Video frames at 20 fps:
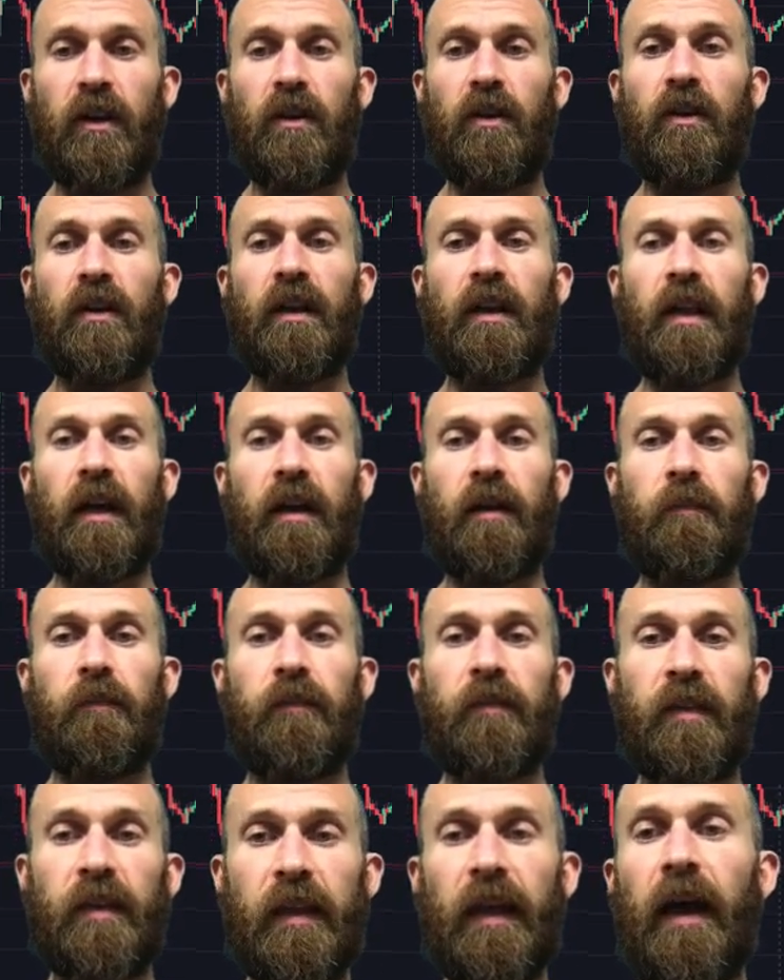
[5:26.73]
Look at that,
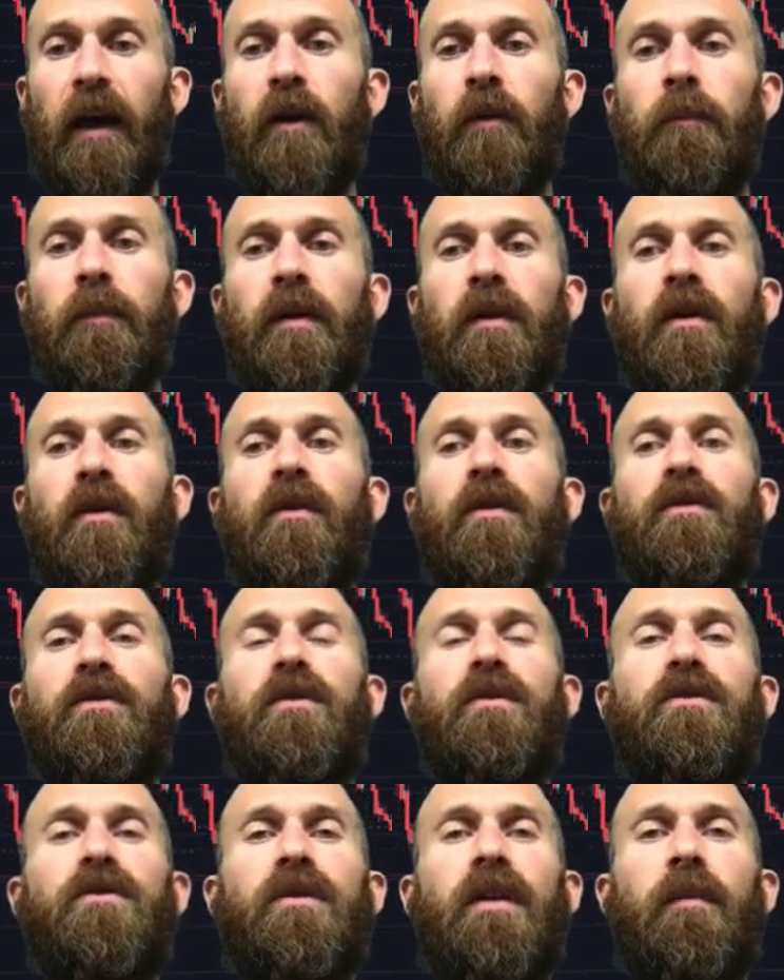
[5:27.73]
down below the
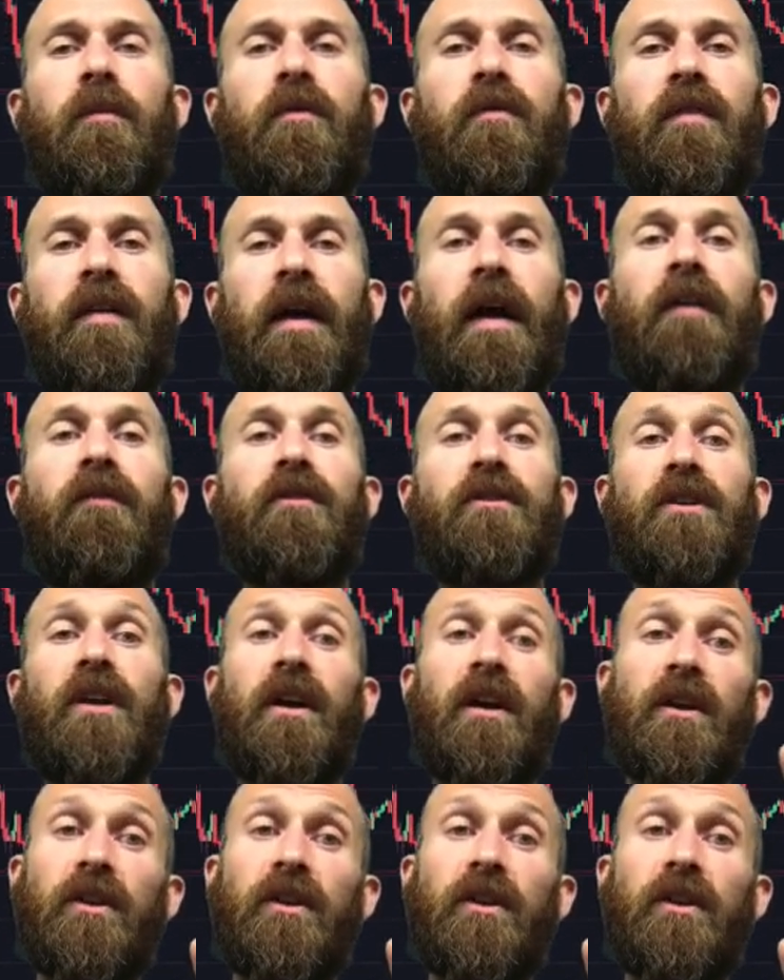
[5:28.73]
200 day moving average.